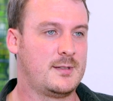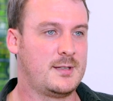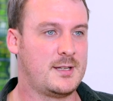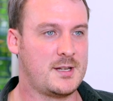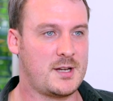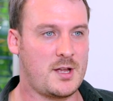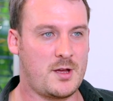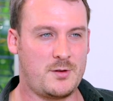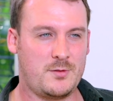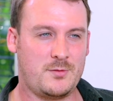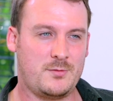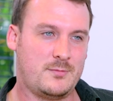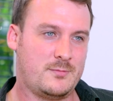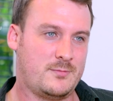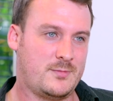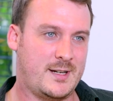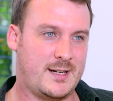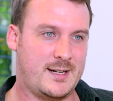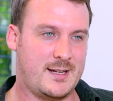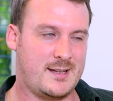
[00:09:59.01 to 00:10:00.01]

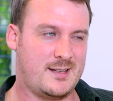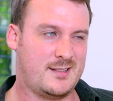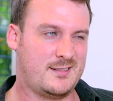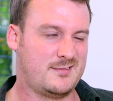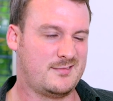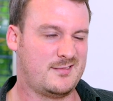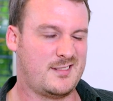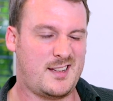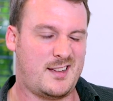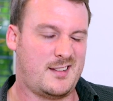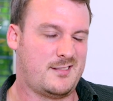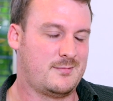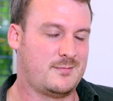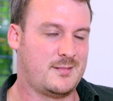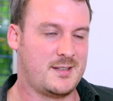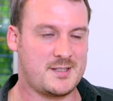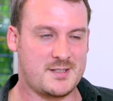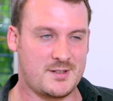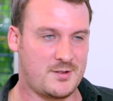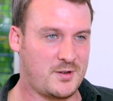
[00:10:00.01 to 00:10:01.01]
really,
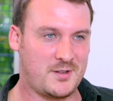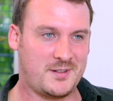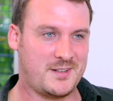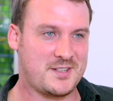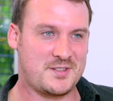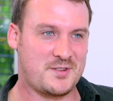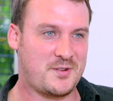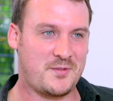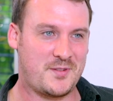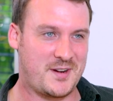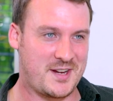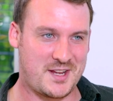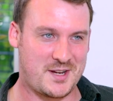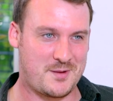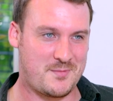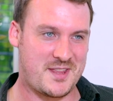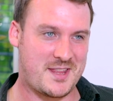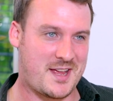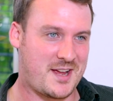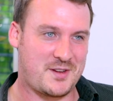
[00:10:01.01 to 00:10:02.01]
it's not really
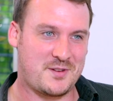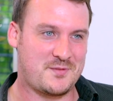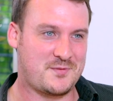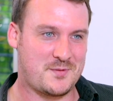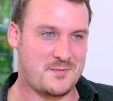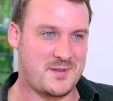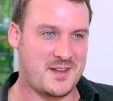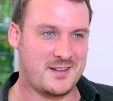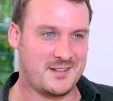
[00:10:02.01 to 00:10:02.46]
going to be that good for me.